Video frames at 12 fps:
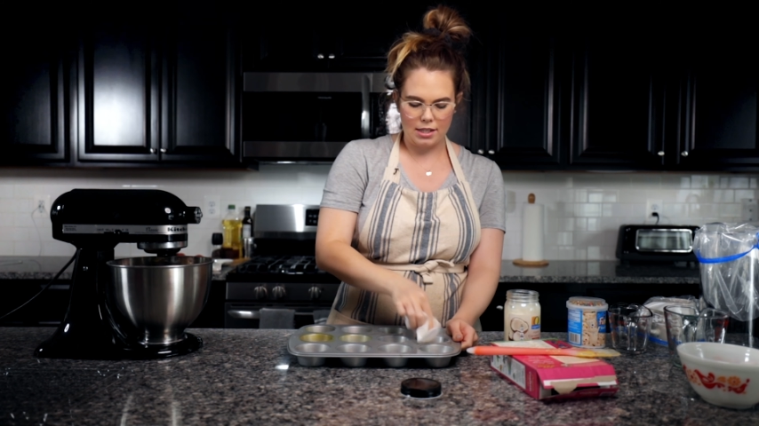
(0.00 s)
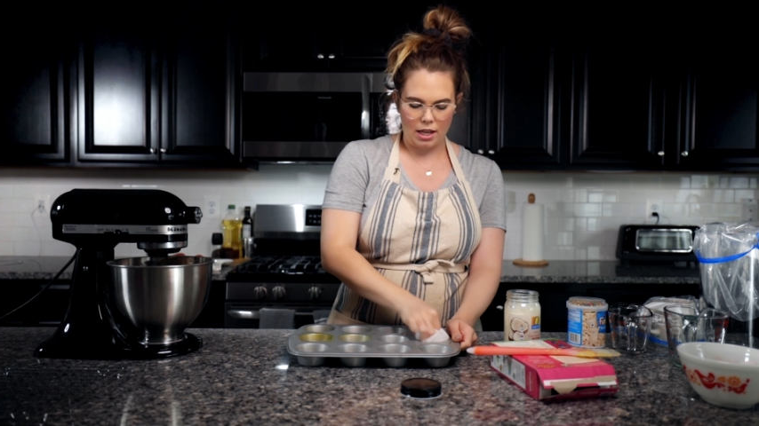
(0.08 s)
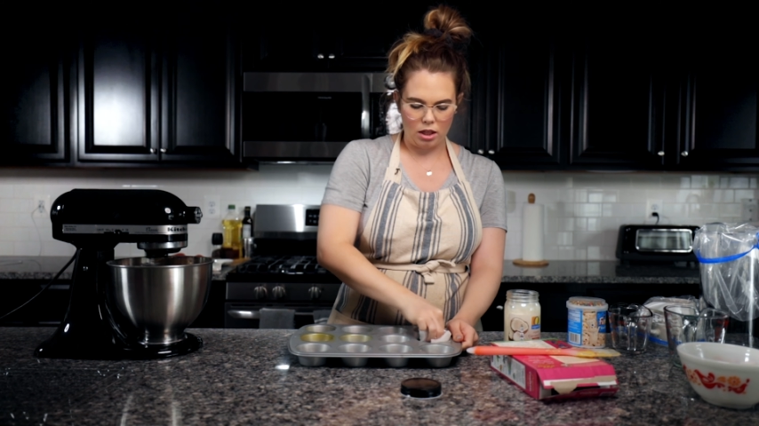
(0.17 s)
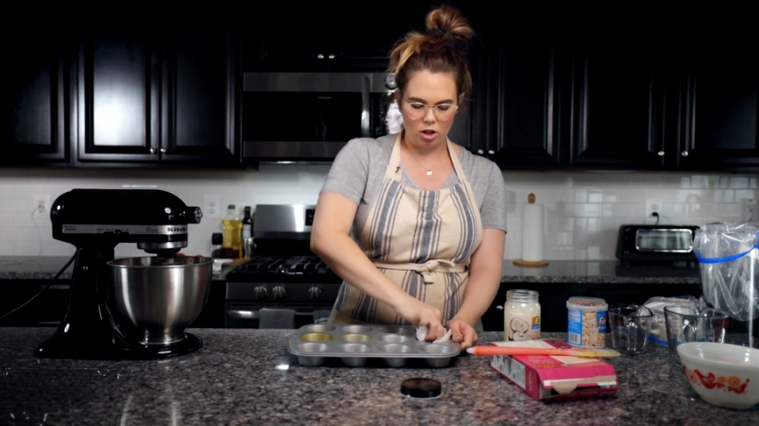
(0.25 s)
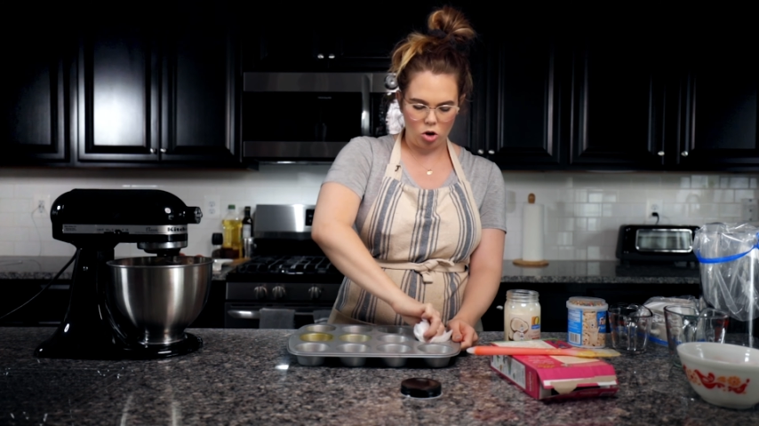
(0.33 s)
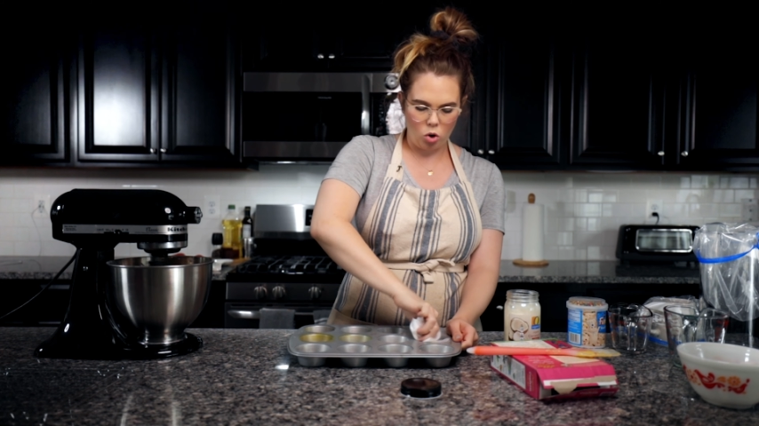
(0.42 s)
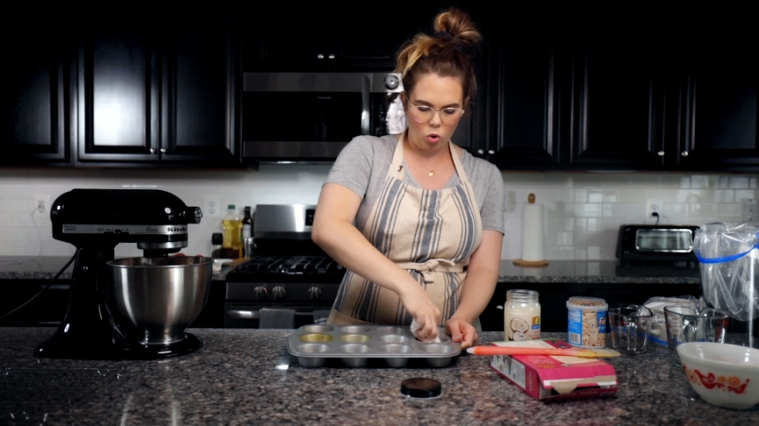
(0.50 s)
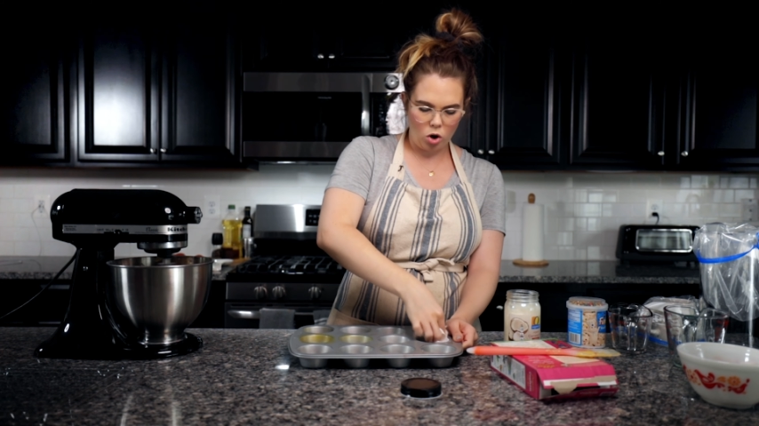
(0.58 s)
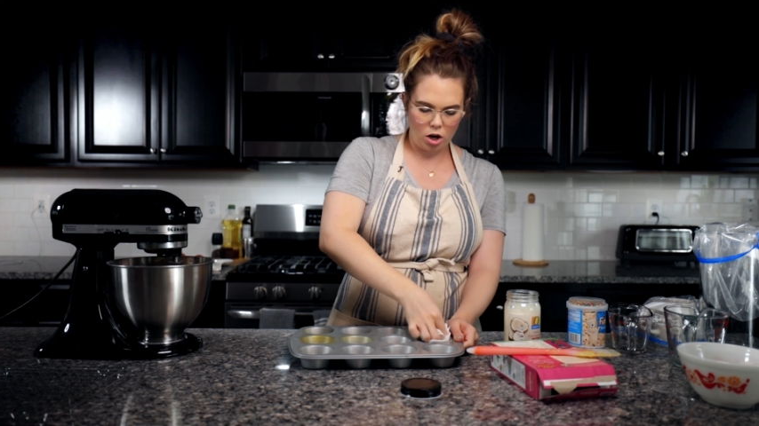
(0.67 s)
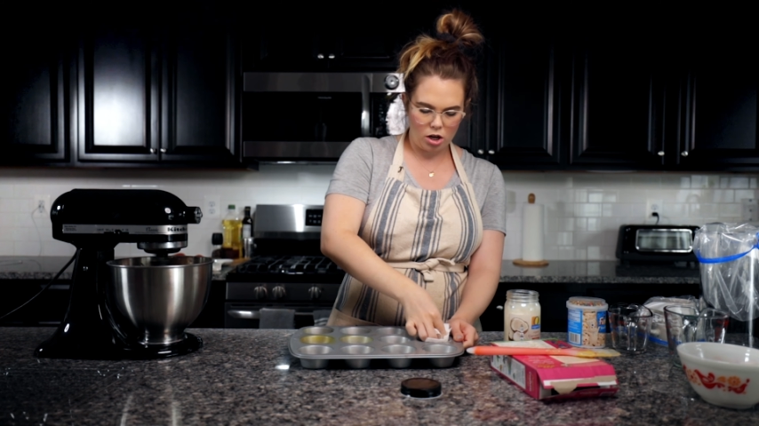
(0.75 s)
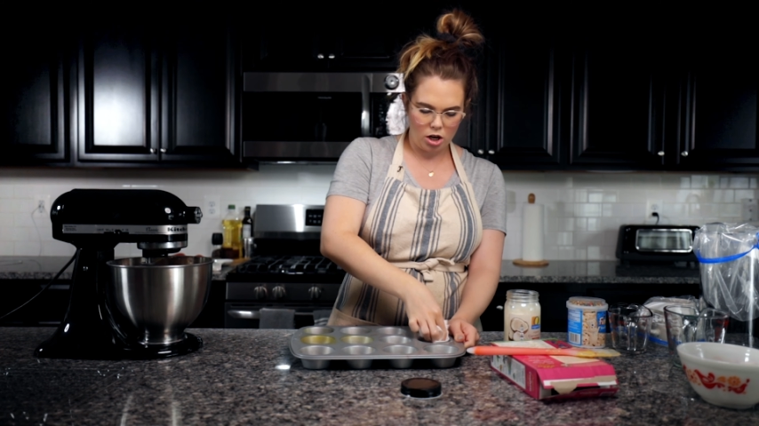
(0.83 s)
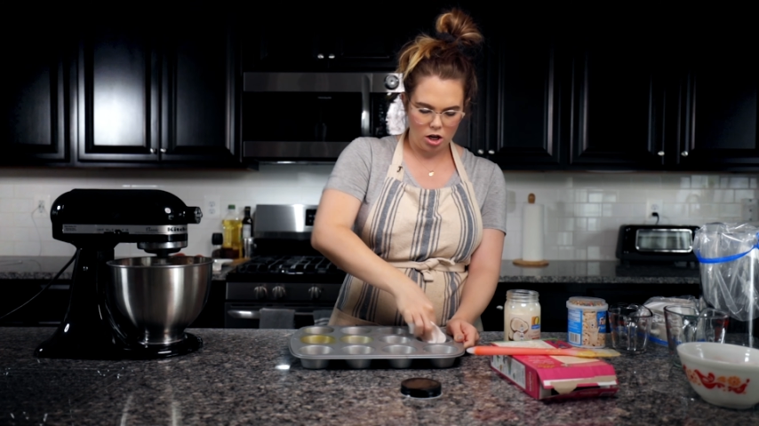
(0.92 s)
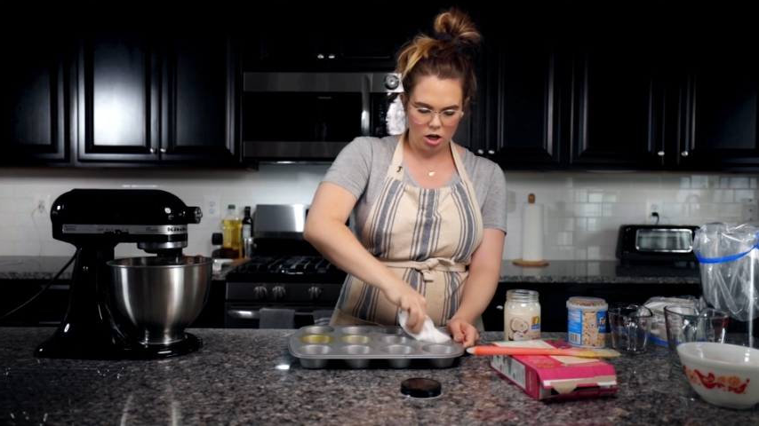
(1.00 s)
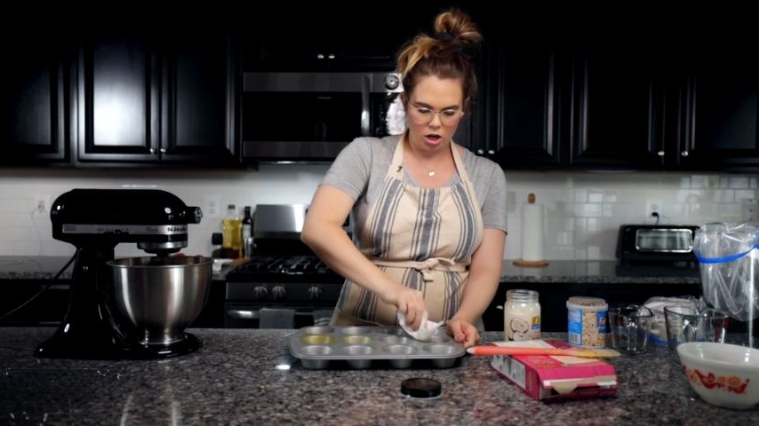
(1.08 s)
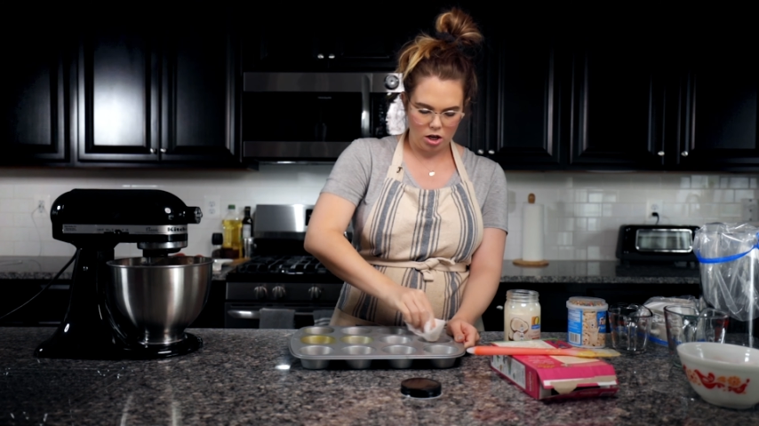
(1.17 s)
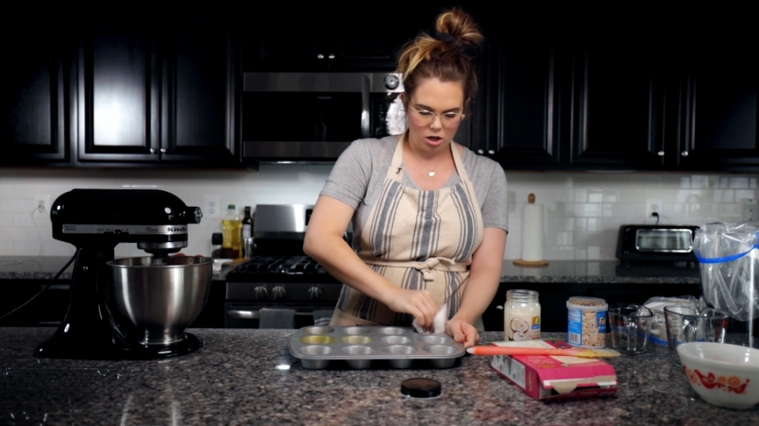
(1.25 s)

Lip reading: and the corner.